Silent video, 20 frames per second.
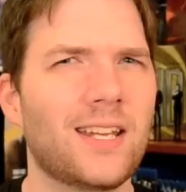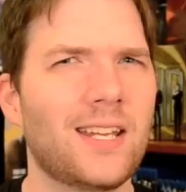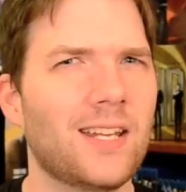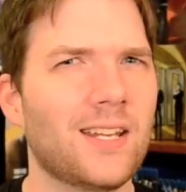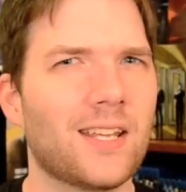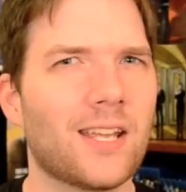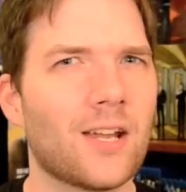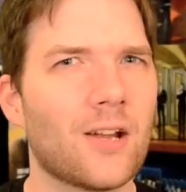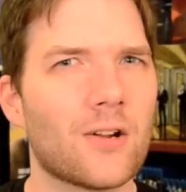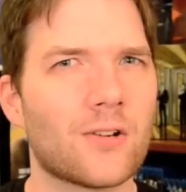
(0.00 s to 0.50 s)

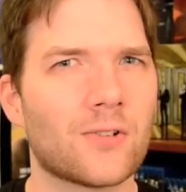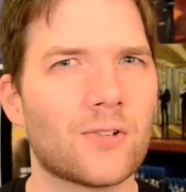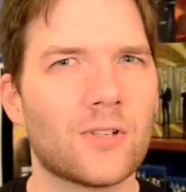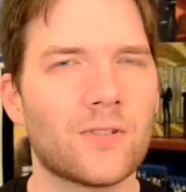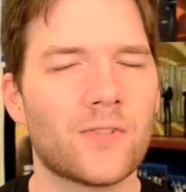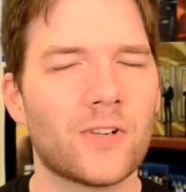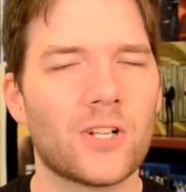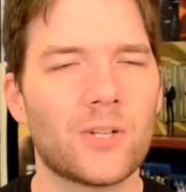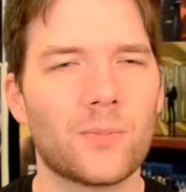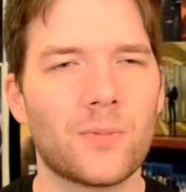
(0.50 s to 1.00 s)
any character
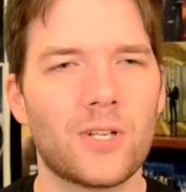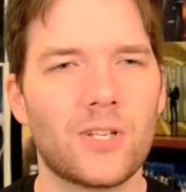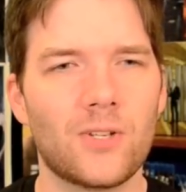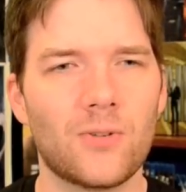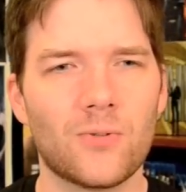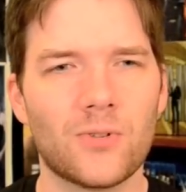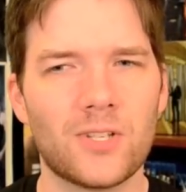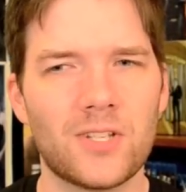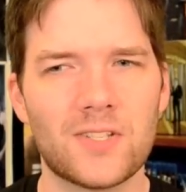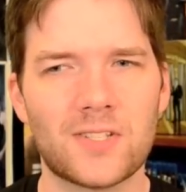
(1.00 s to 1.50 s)
development.
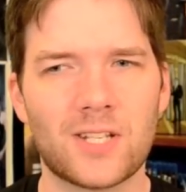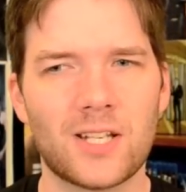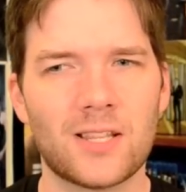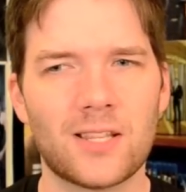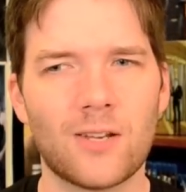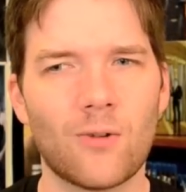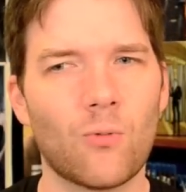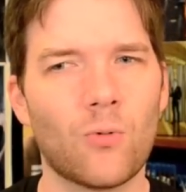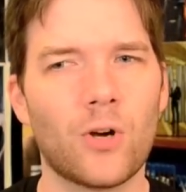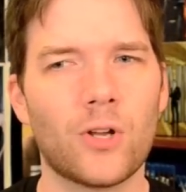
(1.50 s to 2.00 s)
You really just get
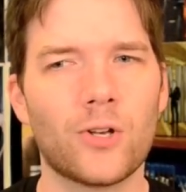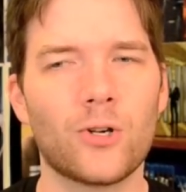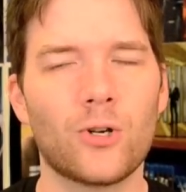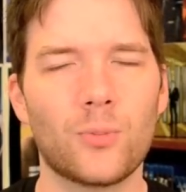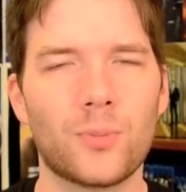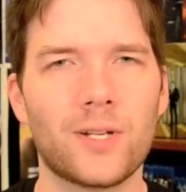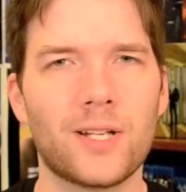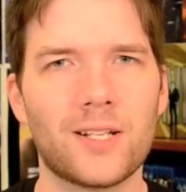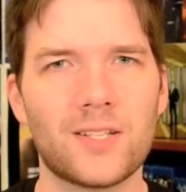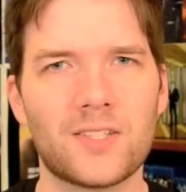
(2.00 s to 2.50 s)
the one
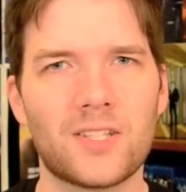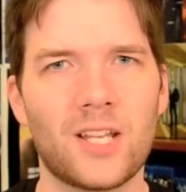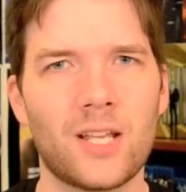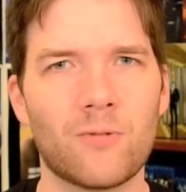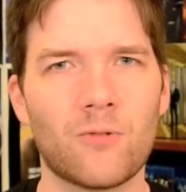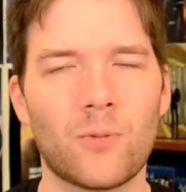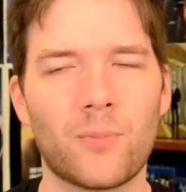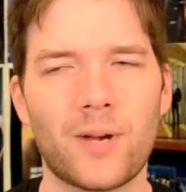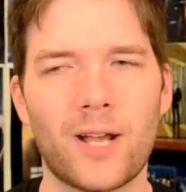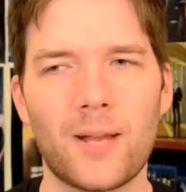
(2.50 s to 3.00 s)
opening scene
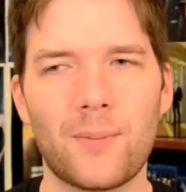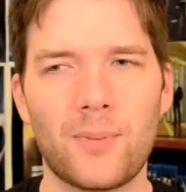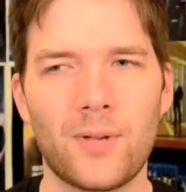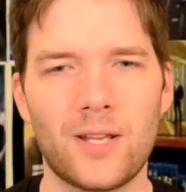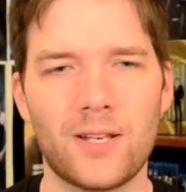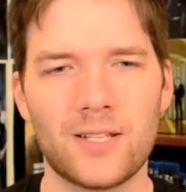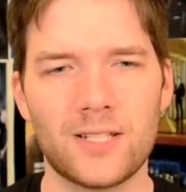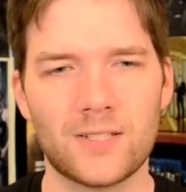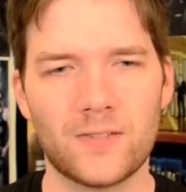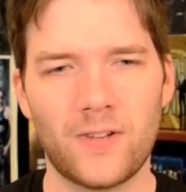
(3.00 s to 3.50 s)
where Brad
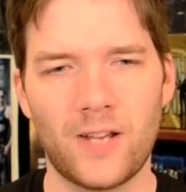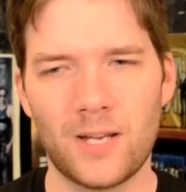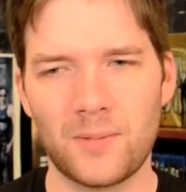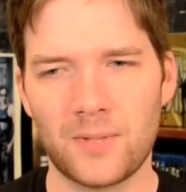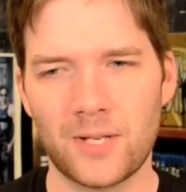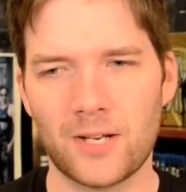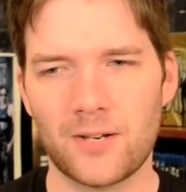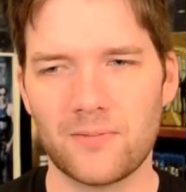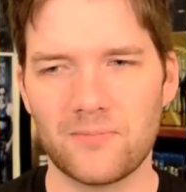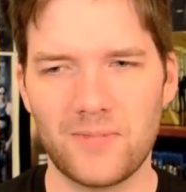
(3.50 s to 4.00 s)
Pitt and his
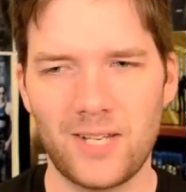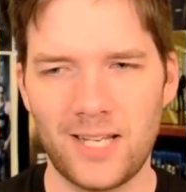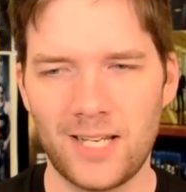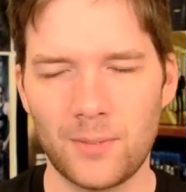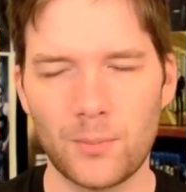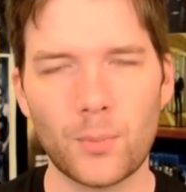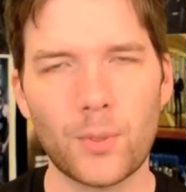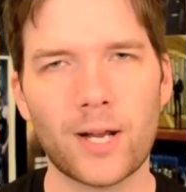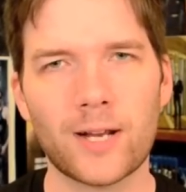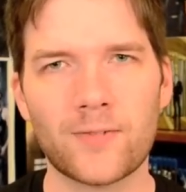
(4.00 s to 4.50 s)
family are
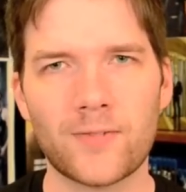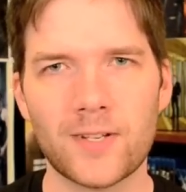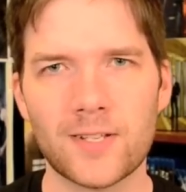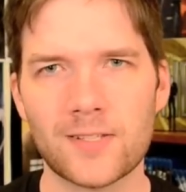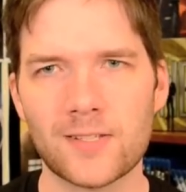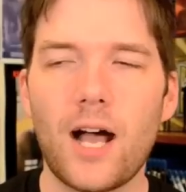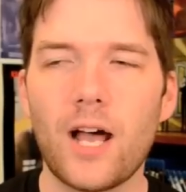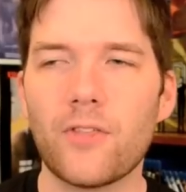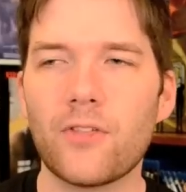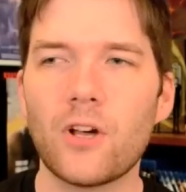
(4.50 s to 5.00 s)
eating
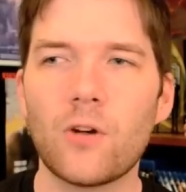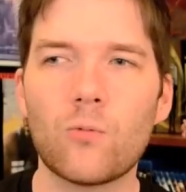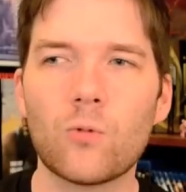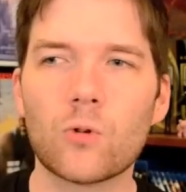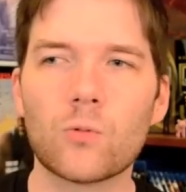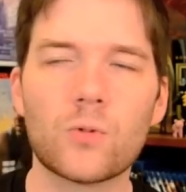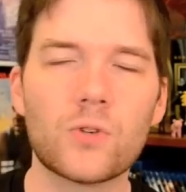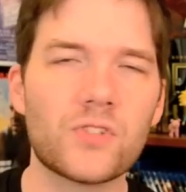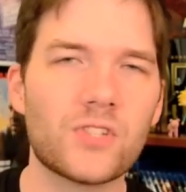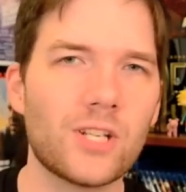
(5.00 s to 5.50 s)
breakfast. I thought
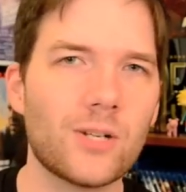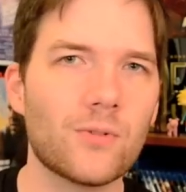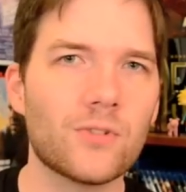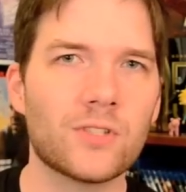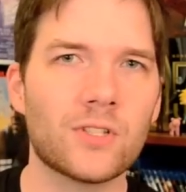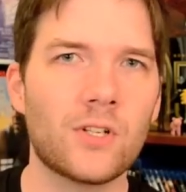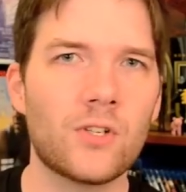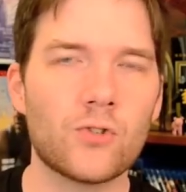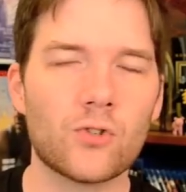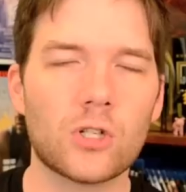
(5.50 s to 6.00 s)
World War Z was
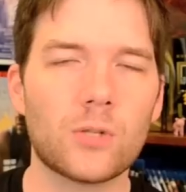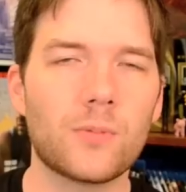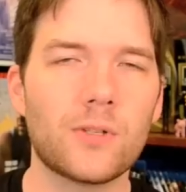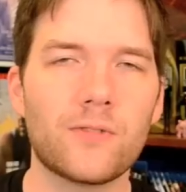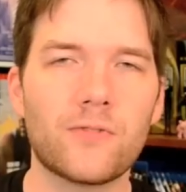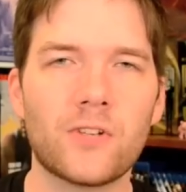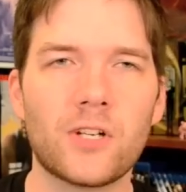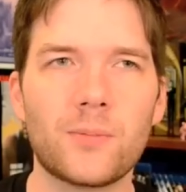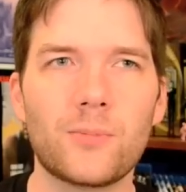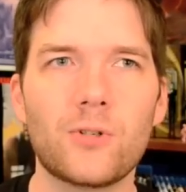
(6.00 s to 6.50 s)
an enjoyably
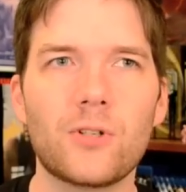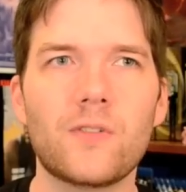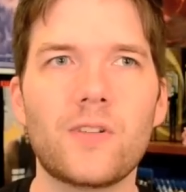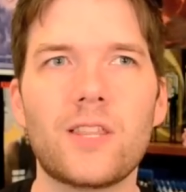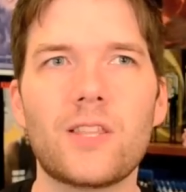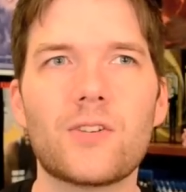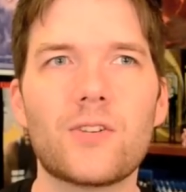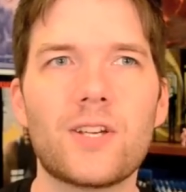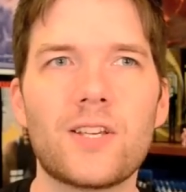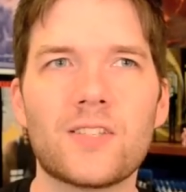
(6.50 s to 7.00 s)
fun movie.
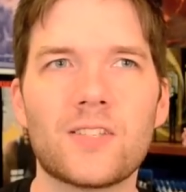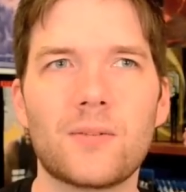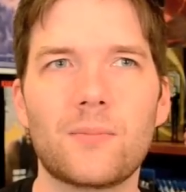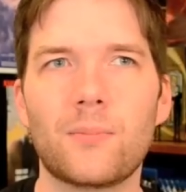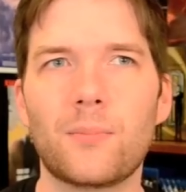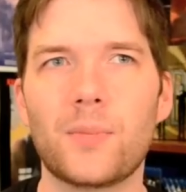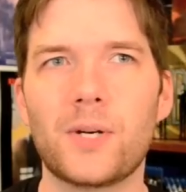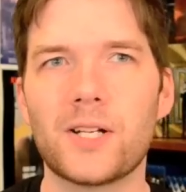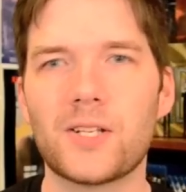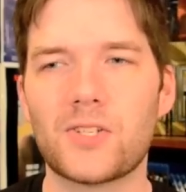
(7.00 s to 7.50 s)
There isn't
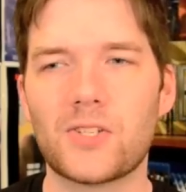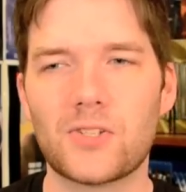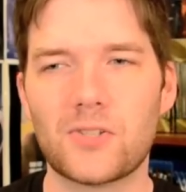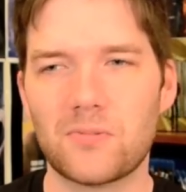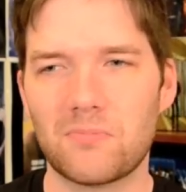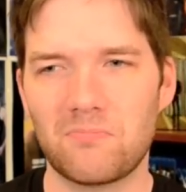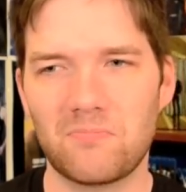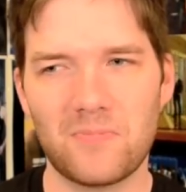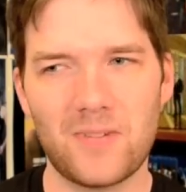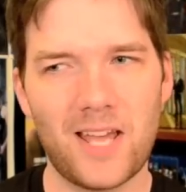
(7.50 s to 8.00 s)
much
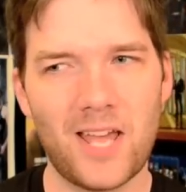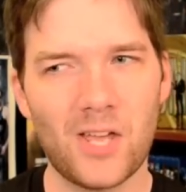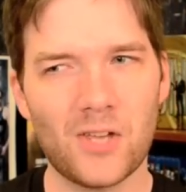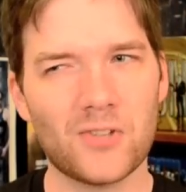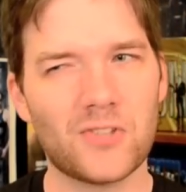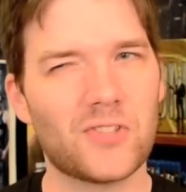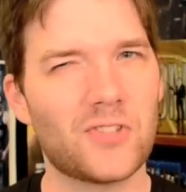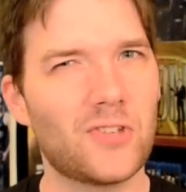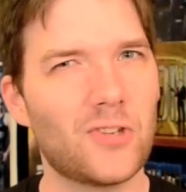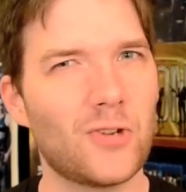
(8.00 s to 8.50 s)

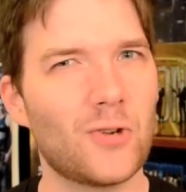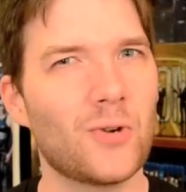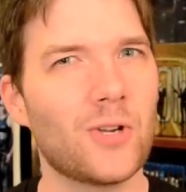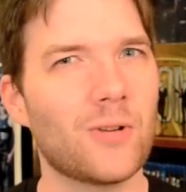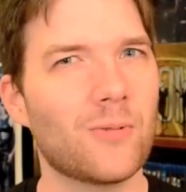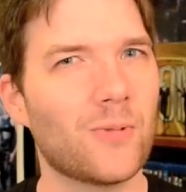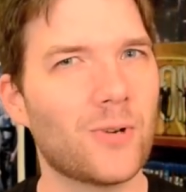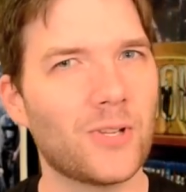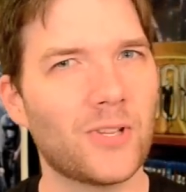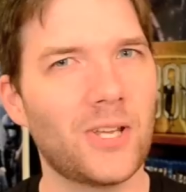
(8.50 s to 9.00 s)
else to
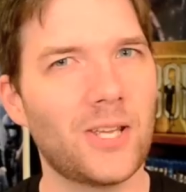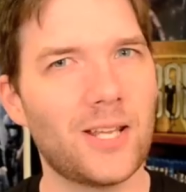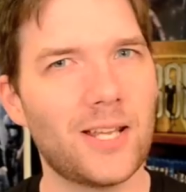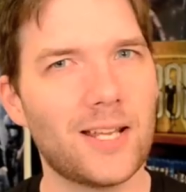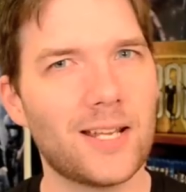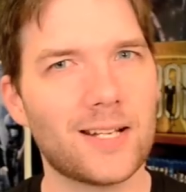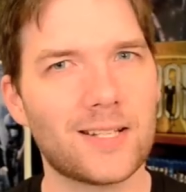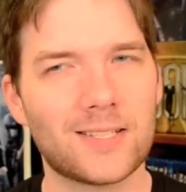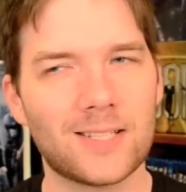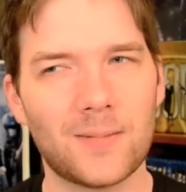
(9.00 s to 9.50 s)
it,
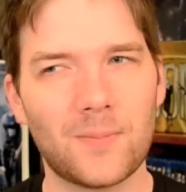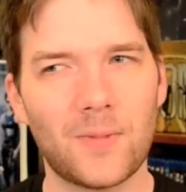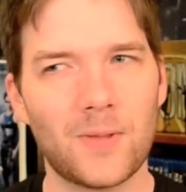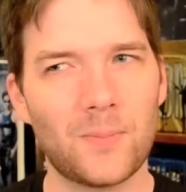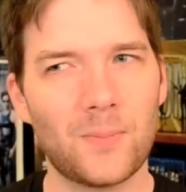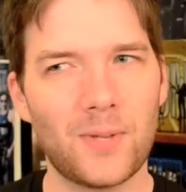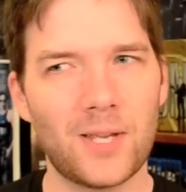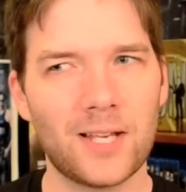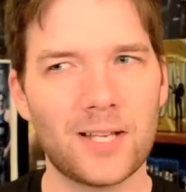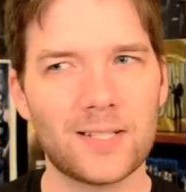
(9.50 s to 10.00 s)
really, except the
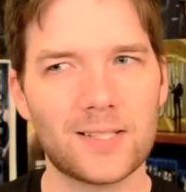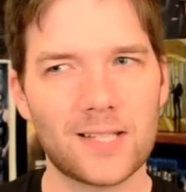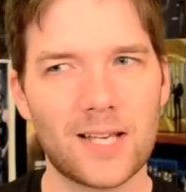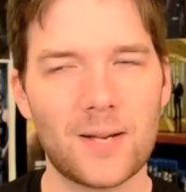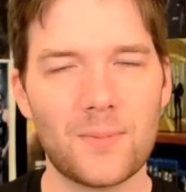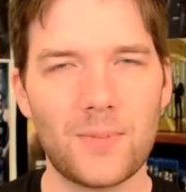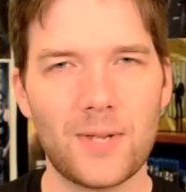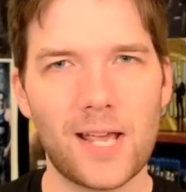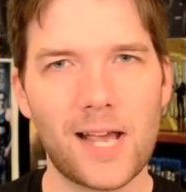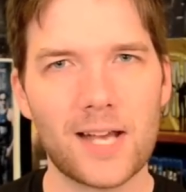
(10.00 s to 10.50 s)
big
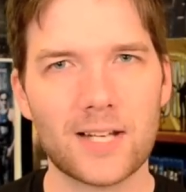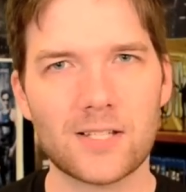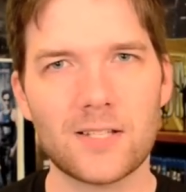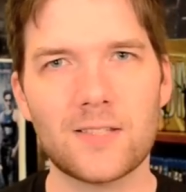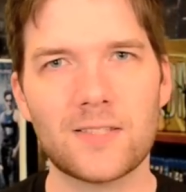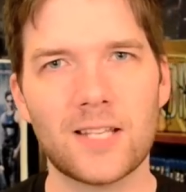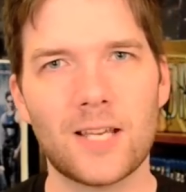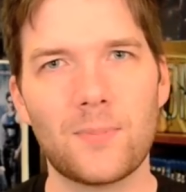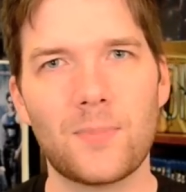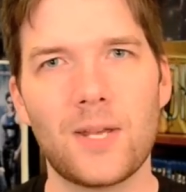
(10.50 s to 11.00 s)
zombie
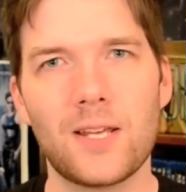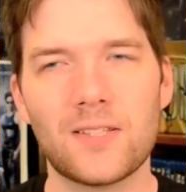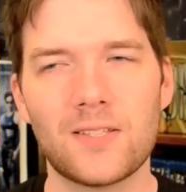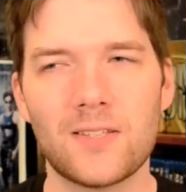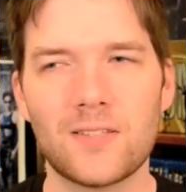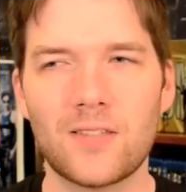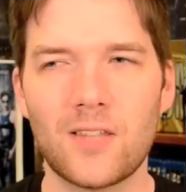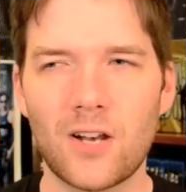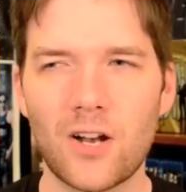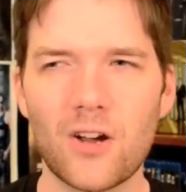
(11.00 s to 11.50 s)
action set
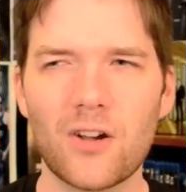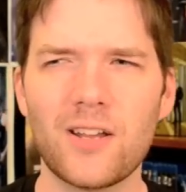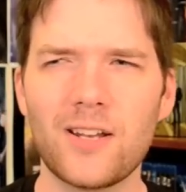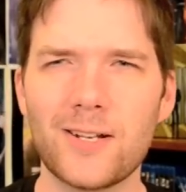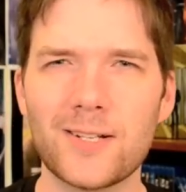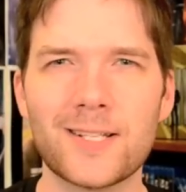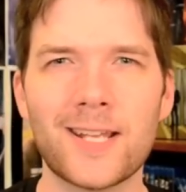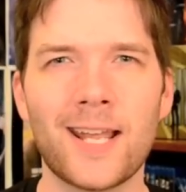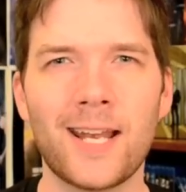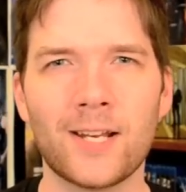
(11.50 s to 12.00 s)
pieces that are
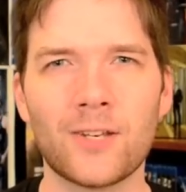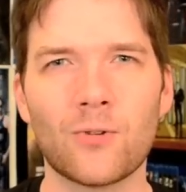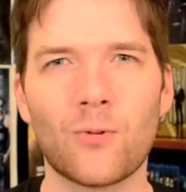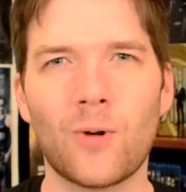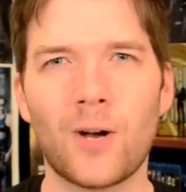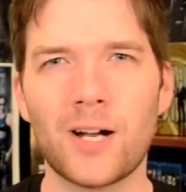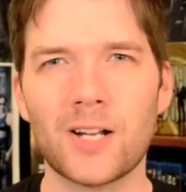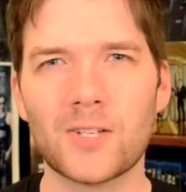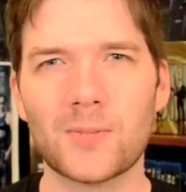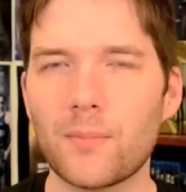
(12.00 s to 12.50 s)
entertaining to
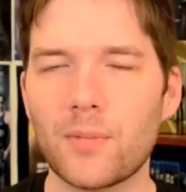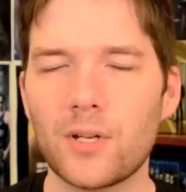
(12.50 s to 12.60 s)
watch,